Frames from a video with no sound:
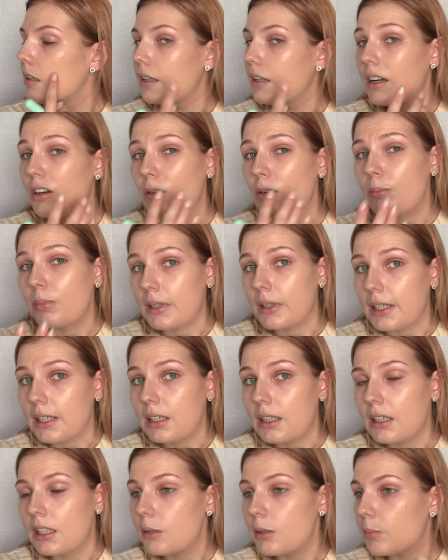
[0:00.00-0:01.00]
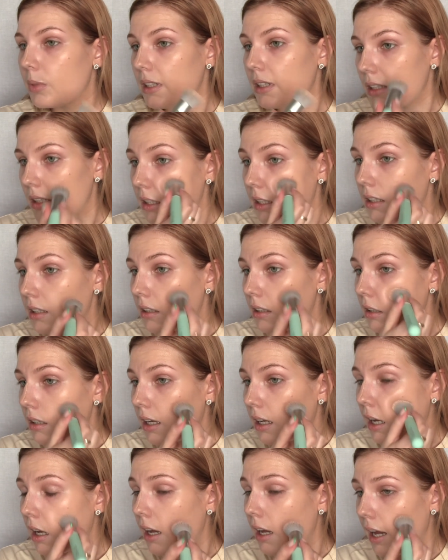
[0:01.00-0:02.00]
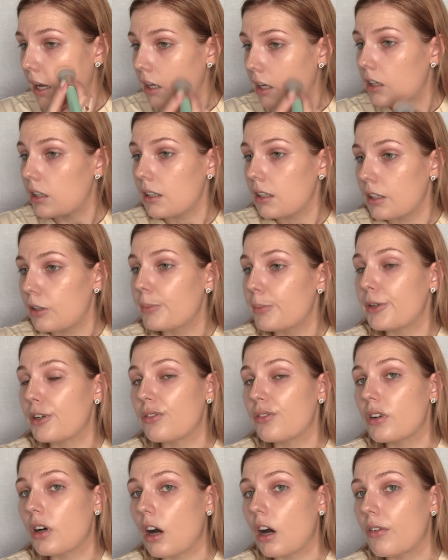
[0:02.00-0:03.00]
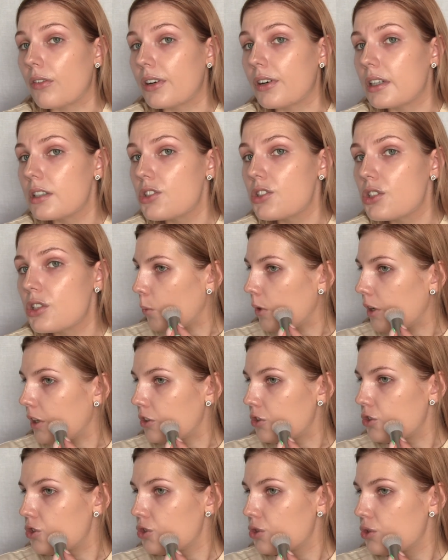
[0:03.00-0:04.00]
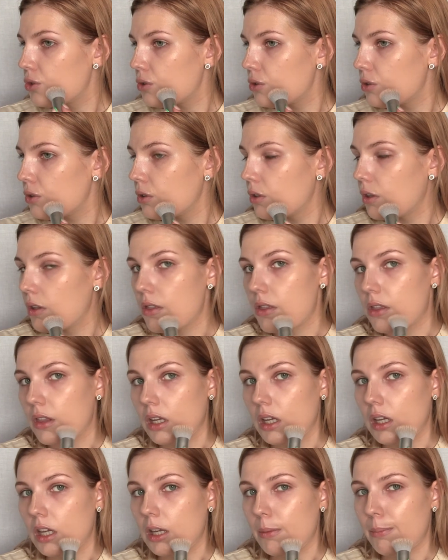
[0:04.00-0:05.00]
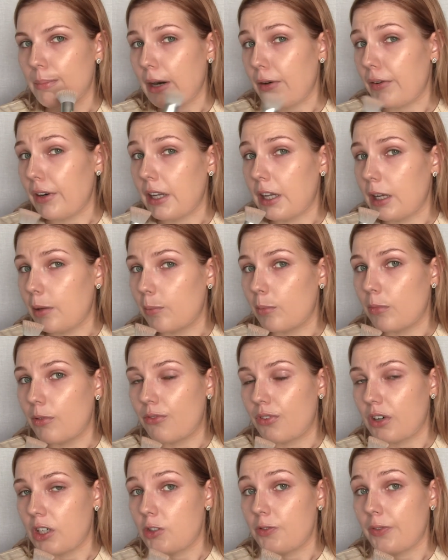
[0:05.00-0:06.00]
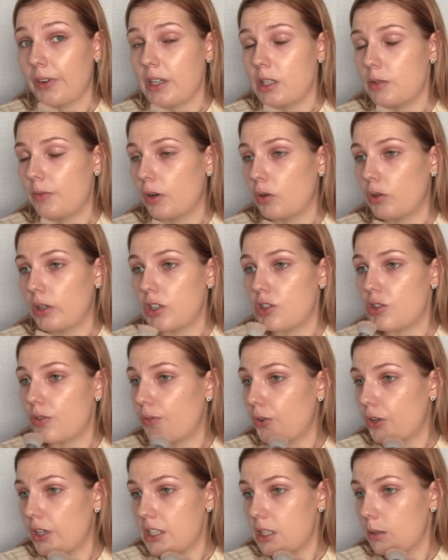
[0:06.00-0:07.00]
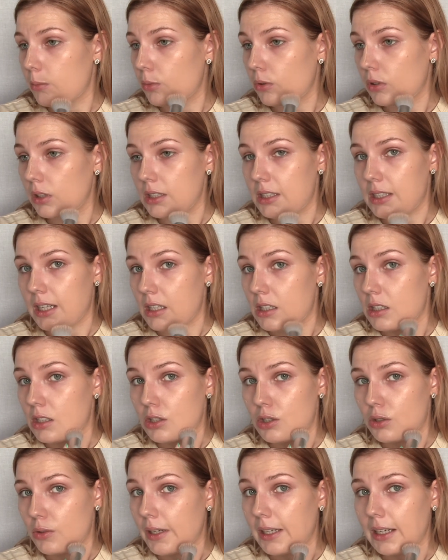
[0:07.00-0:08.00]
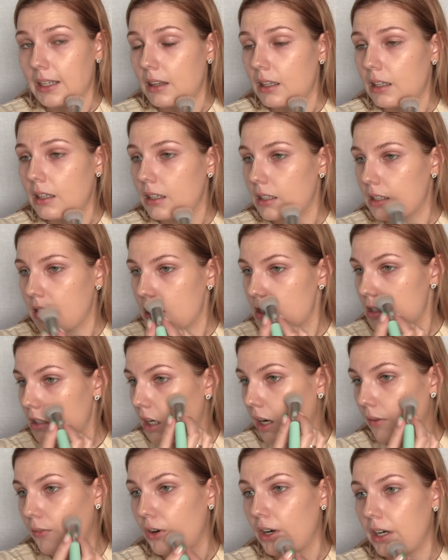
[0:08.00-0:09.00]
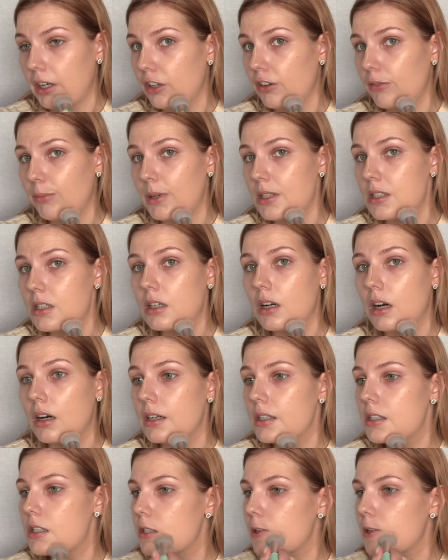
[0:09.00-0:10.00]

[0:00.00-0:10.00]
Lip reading: Not completely, but it did add a little bit of coverage, which the Berry M Fresh Face Foundation, for example, it doesn't do anything. It doesn't cover any of my scars.